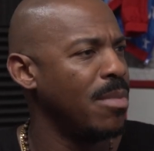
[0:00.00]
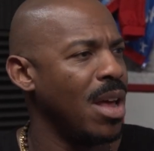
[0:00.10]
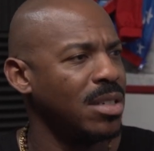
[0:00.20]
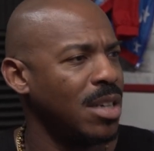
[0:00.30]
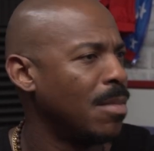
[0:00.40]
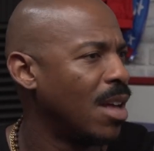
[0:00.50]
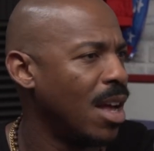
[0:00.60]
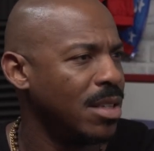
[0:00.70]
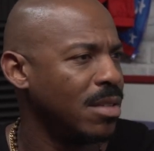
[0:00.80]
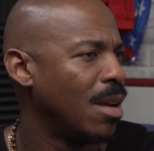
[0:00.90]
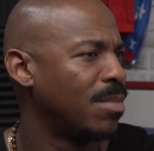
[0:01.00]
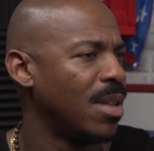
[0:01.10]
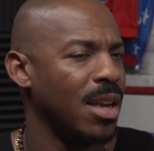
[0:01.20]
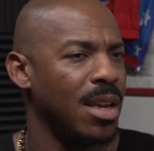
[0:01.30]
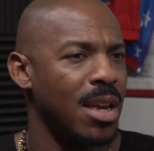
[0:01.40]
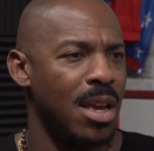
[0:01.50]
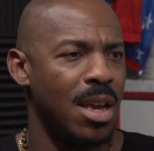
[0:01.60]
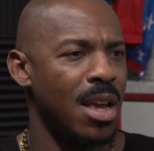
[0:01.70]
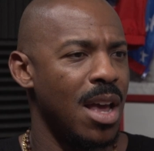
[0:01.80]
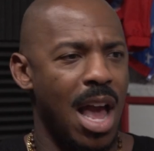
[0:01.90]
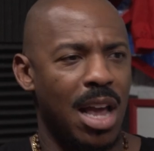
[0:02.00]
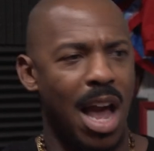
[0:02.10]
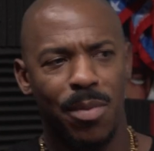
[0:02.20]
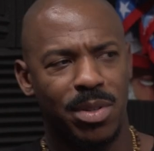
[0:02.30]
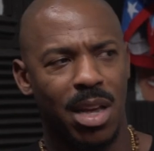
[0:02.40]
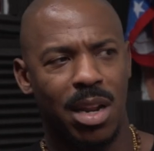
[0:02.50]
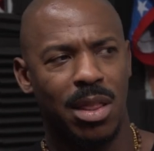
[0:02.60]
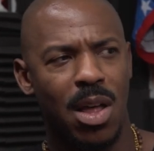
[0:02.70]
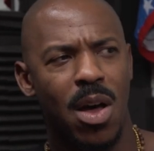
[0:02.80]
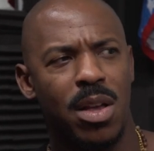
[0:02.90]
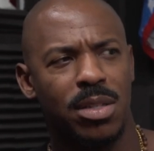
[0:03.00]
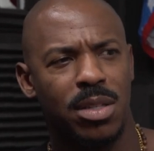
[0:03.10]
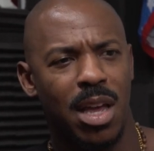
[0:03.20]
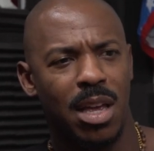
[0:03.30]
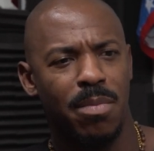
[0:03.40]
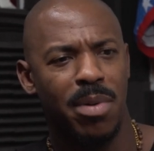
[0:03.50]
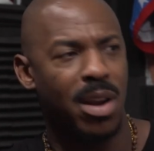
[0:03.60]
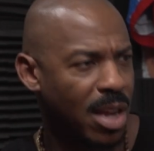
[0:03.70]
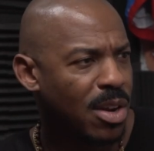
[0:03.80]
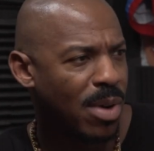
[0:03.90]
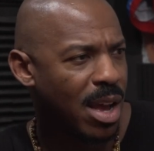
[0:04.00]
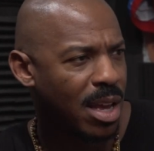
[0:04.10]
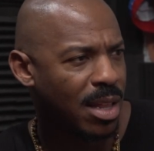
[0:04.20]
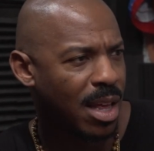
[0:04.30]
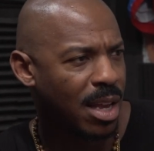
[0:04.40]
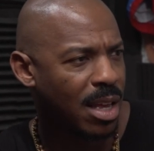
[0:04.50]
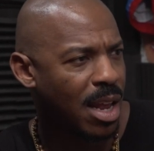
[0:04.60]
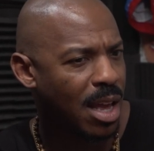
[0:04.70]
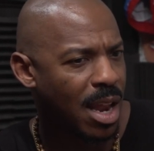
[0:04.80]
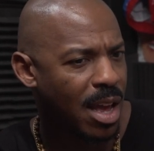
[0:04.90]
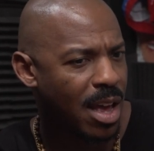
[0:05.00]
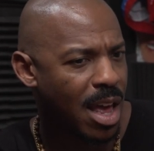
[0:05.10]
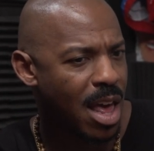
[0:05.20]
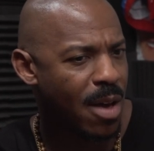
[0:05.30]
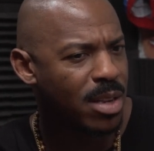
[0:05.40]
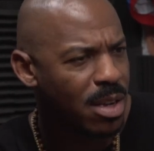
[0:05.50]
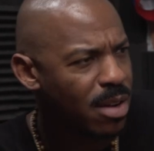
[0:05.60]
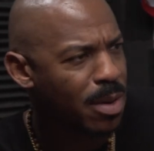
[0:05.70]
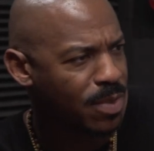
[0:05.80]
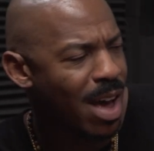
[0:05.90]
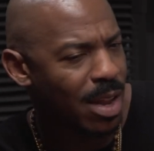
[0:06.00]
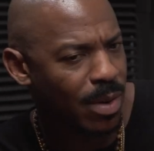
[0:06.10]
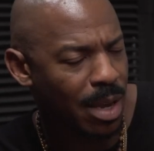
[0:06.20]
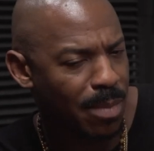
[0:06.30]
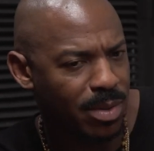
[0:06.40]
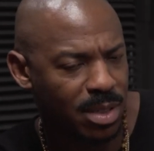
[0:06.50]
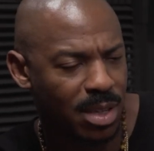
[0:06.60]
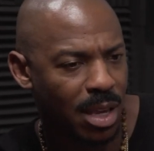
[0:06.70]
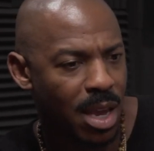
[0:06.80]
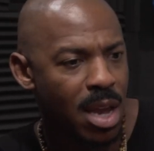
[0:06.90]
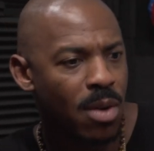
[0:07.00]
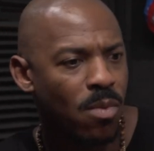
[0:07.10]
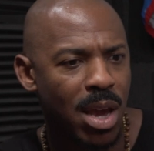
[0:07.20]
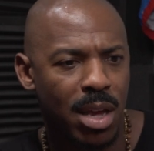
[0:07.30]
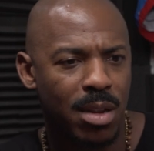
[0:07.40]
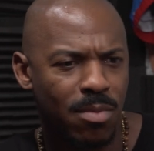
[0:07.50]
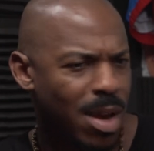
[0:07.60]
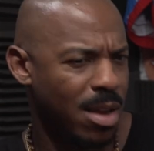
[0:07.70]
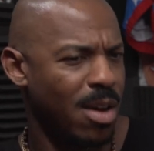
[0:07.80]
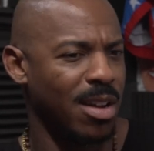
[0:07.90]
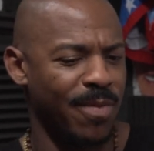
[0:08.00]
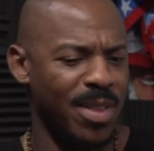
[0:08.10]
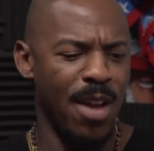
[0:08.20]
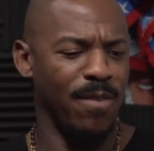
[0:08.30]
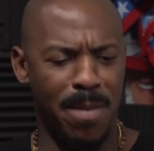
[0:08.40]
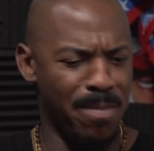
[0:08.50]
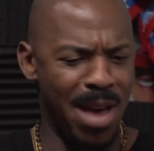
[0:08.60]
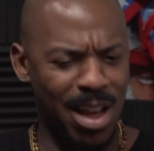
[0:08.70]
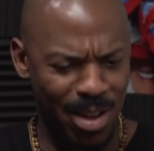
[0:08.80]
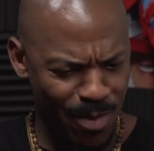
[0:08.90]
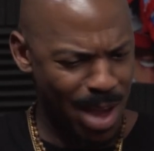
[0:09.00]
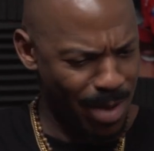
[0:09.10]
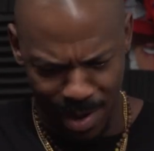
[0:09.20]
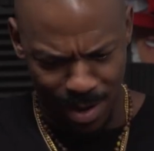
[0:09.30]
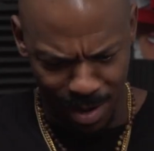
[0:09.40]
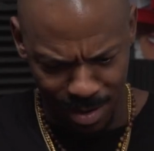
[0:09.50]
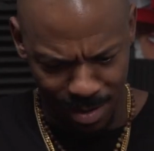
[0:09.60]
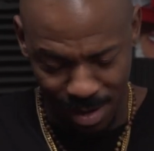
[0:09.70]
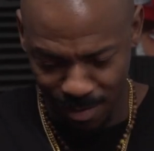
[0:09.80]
Night Shyamalan script. Like I was getting lost, like, but in a good way. Like, you know, and I was following it, but I was just like, wait, hold on. Flipping back, like, wait, hold on.